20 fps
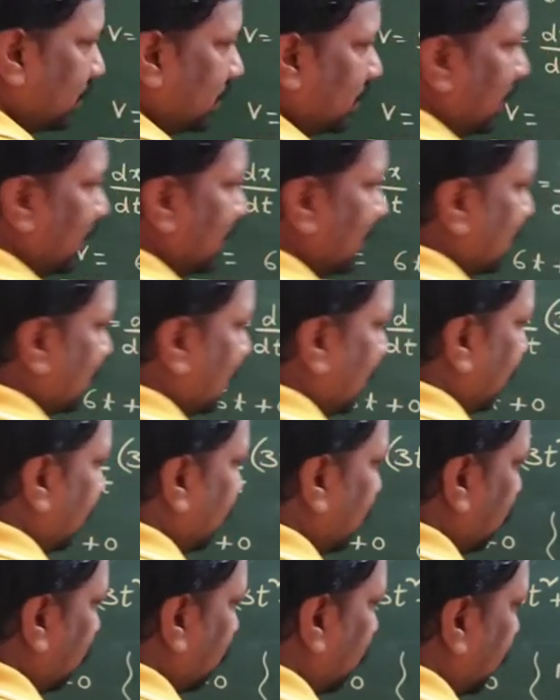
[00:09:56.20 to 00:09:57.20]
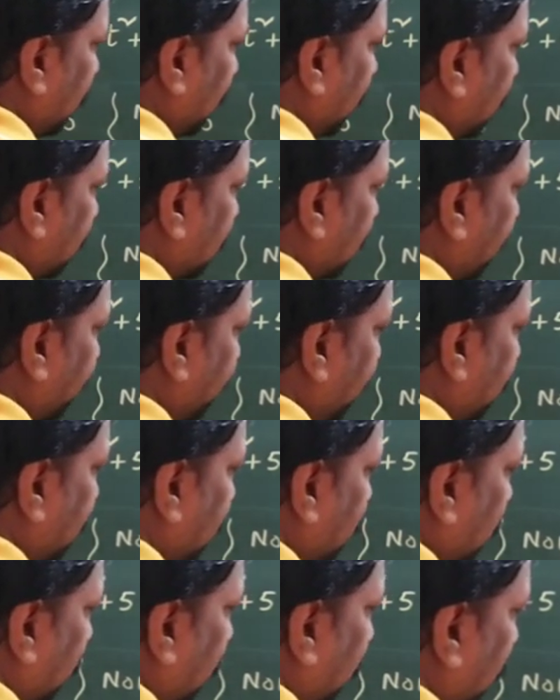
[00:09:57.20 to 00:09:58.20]
6 into t. That means
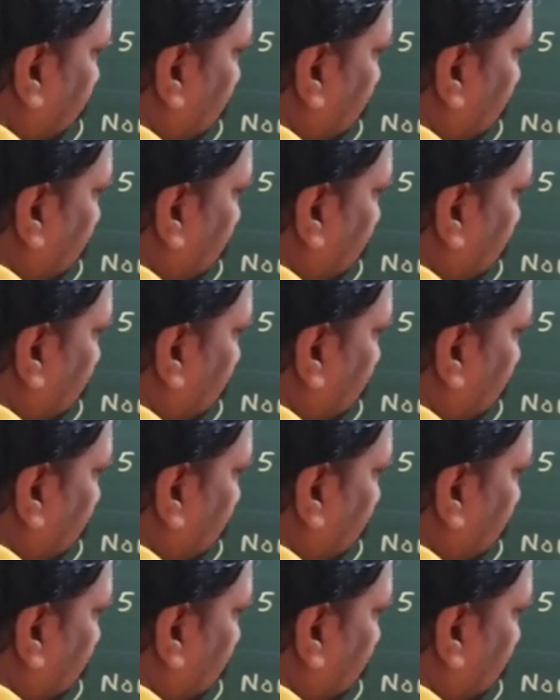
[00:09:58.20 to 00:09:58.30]
0.